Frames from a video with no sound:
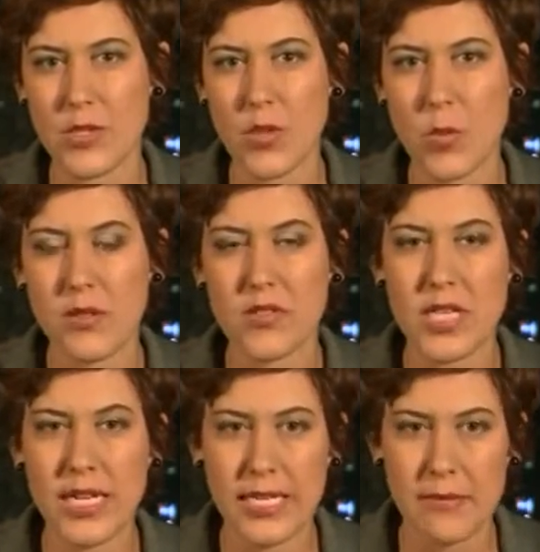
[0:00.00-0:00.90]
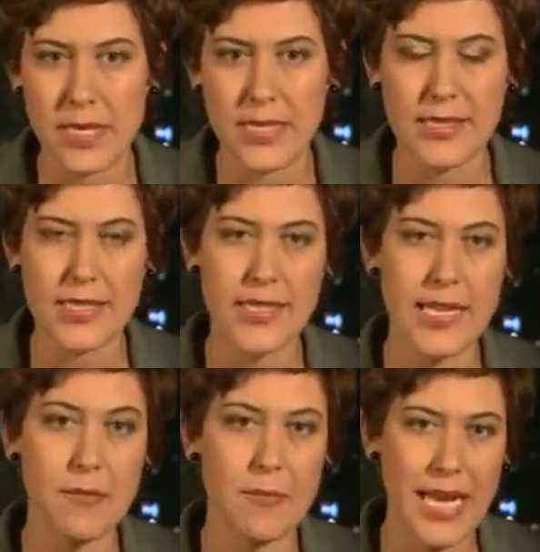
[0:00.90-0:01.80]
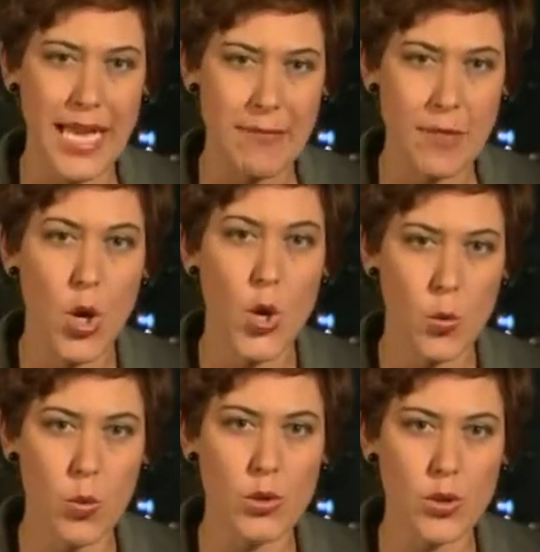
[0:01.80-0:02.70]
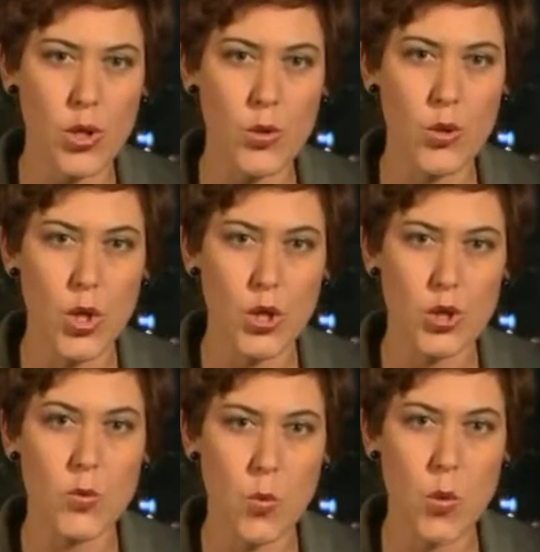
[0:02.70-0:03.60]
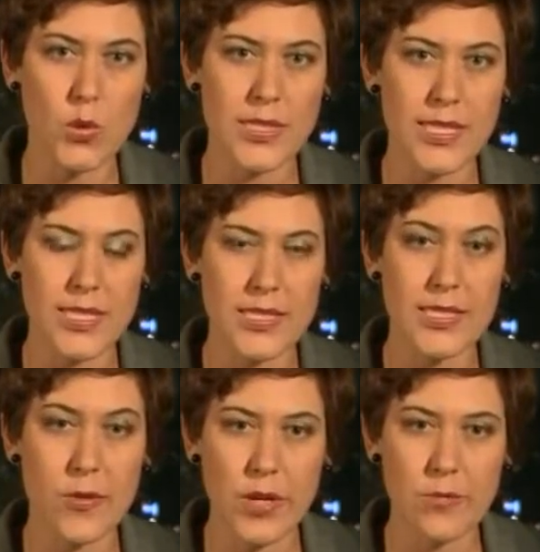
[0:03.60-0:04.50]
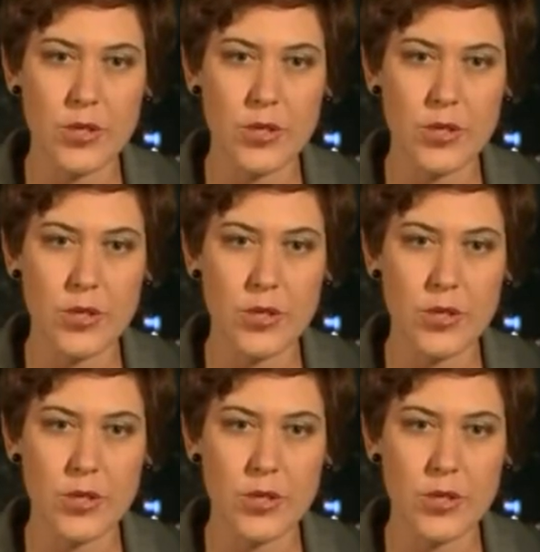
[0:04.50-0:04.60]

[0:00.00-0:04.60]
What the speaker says: So what this clearly means is that the blame will go towards the Syrian